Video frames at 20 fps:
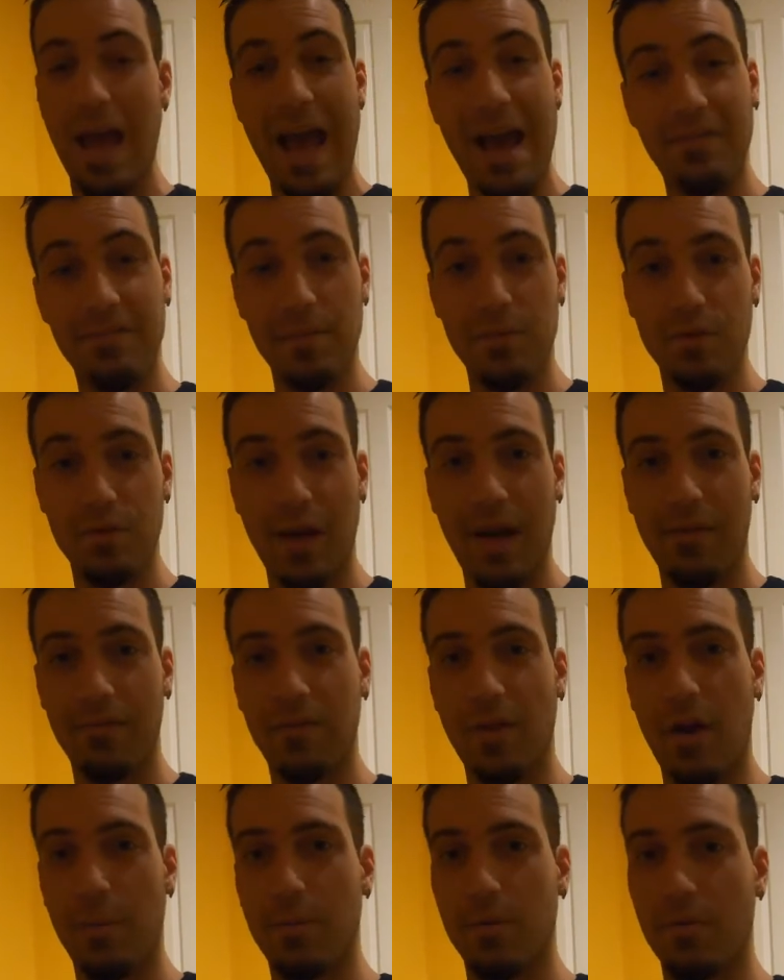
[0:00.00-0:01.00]
have some
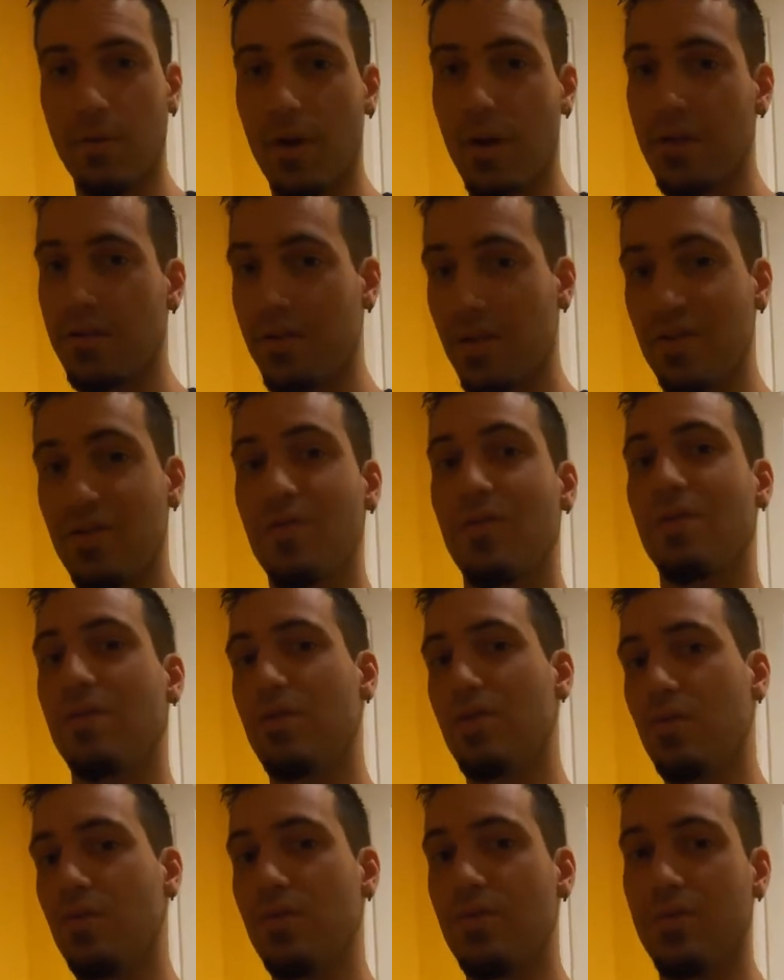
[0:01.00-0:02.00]
drafts up and runnings that you can
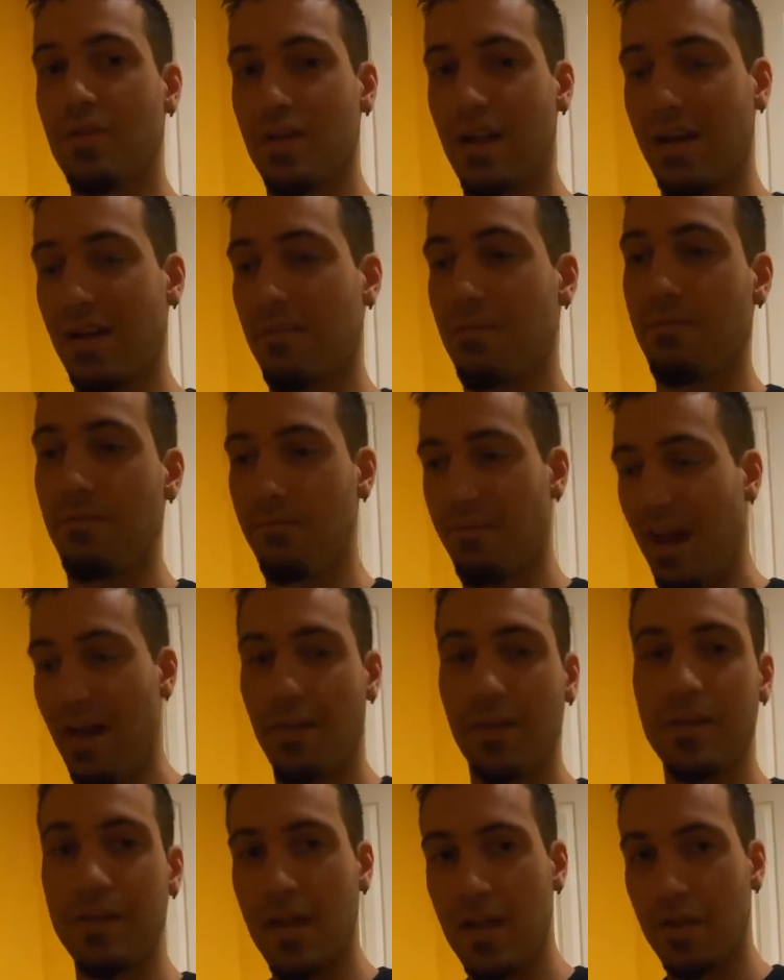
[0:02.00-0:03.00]
use to kind of
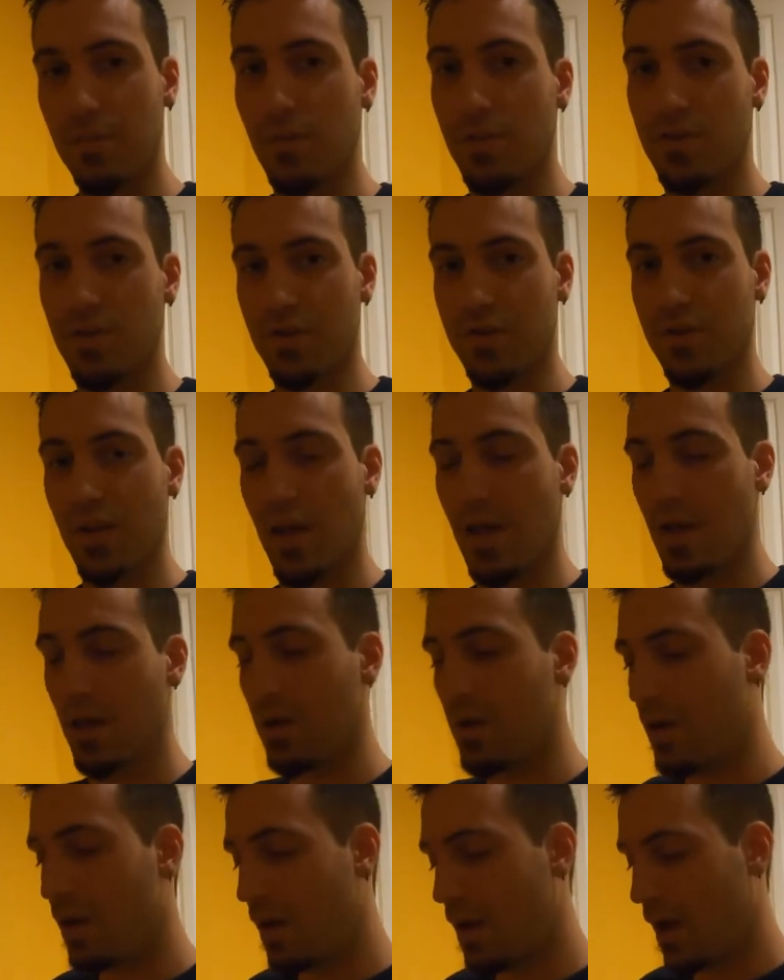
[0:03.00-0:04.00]
validate what you're saying,